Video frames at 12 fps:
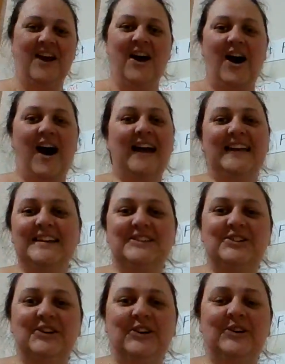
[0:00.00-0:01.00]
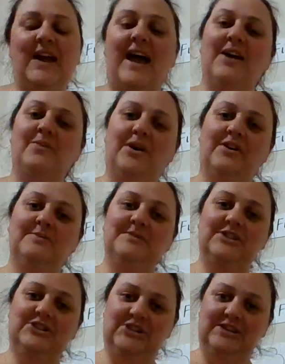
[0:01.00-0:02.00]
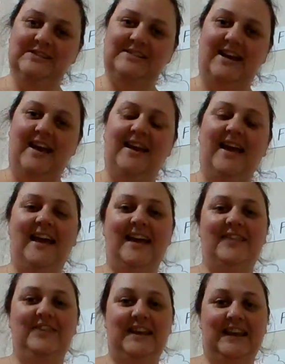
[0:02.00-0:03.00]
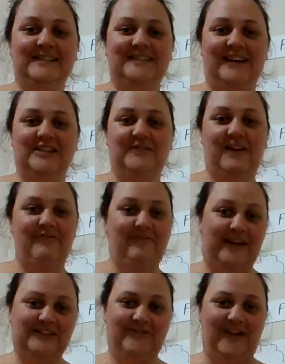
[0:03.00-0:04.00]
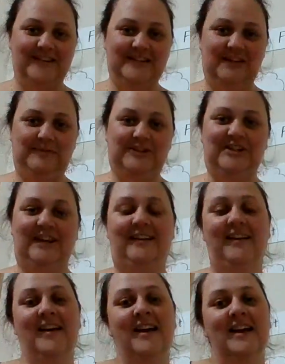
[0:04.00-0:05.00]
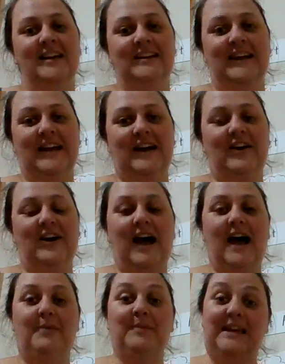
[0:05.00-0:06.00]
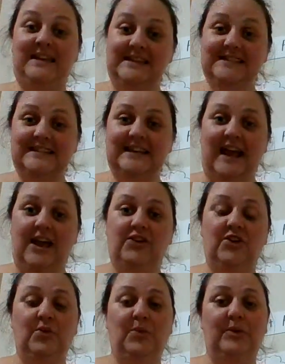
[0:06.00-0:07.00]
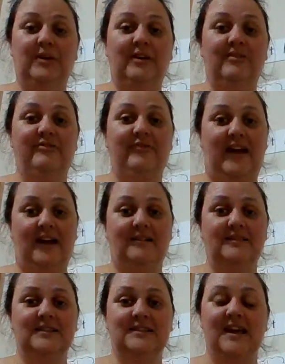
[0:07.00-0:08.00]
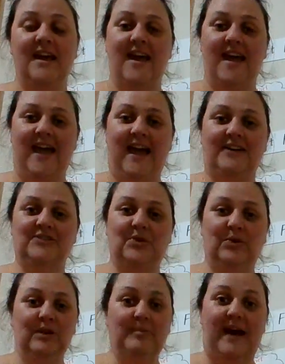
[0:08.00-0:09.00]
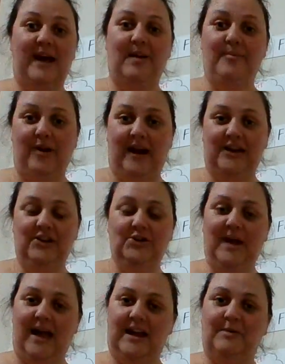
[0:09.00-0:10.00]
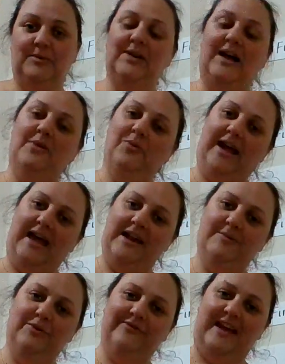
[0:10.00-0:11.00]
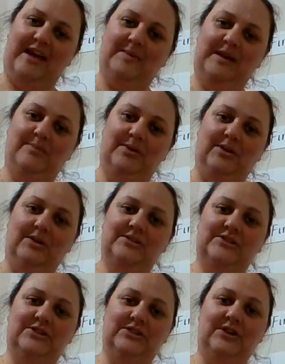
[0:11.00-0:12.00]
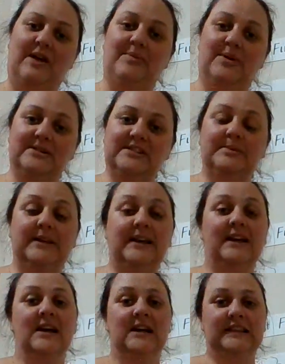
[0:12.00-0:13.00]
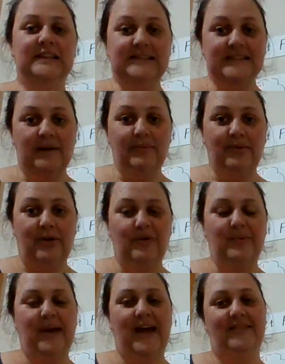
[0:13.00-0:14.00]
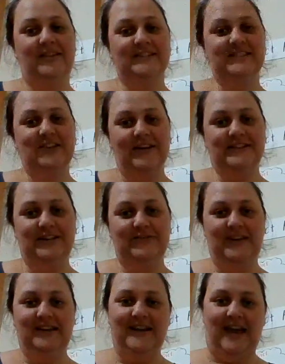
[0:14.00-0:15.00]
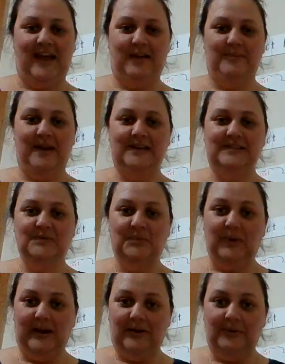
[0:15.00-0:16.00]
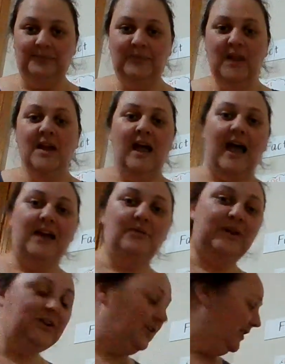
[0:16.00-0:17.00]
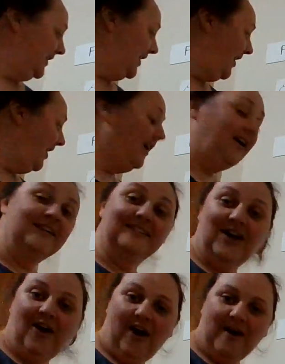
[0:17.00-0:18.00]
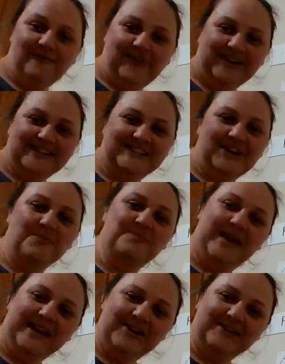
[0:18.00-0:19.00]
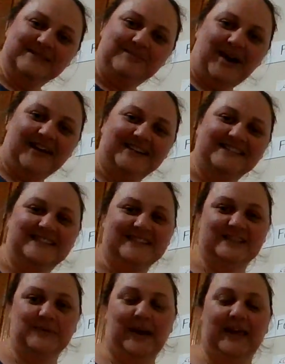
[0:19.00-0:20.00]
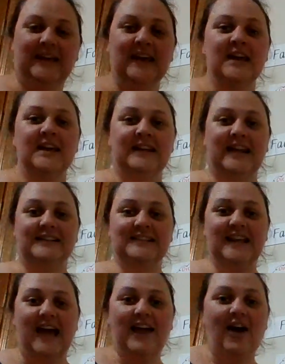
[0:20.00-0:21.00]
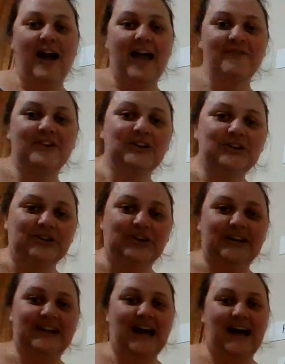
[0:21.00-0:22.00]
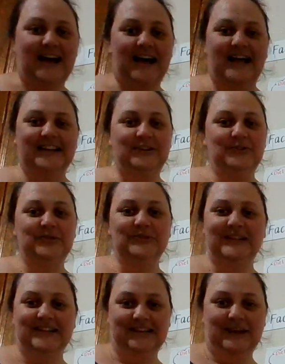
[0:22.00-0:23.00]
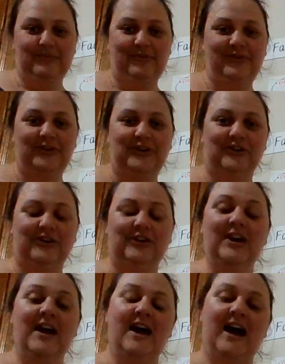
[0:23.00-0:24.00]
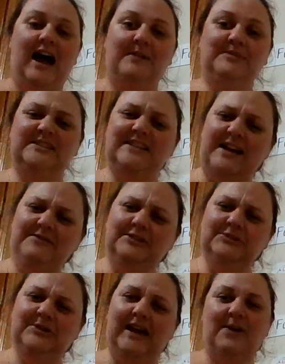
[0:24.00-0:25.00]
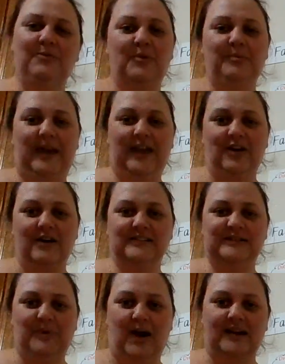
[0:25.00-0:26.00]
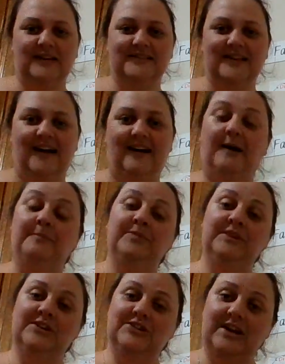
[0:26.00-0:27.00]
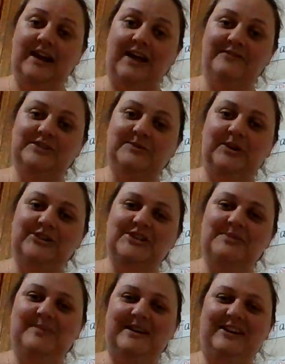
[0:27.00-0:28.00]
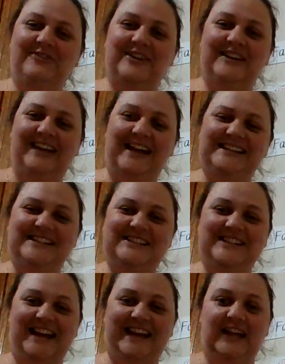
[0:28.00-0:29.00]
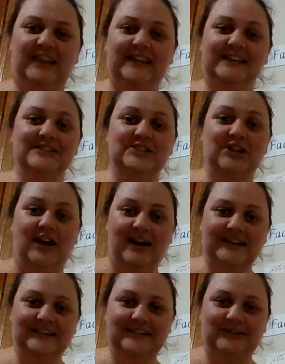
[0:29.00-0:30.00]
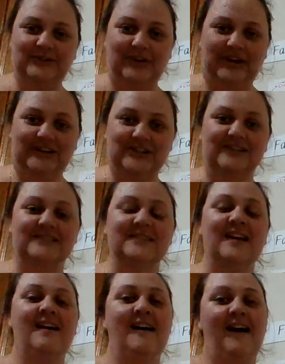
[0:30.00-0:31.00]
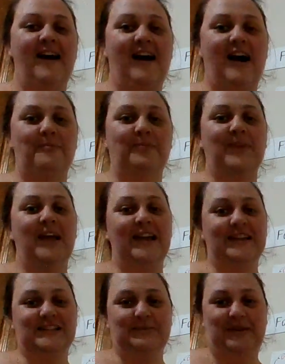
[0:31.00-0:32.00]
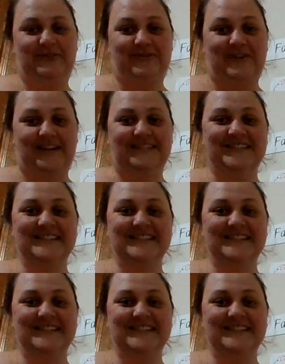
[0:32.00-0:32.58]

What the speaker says: Hi, you two, and welcome to Tuesday and the next stage of our fact finding mission. Now, yesterday you would have found out all about a brand new animal and what animal family it belongs to, and possibly the subgroup and the scientific name as well. And we know that I'm focusing on peacock spiders this week. Now, today I have included a little clip for you just to have a look at what peacock spiders are. You don't have to watch it, but if you'd like to check out these tiny little creatures, um, it's a bit of fun.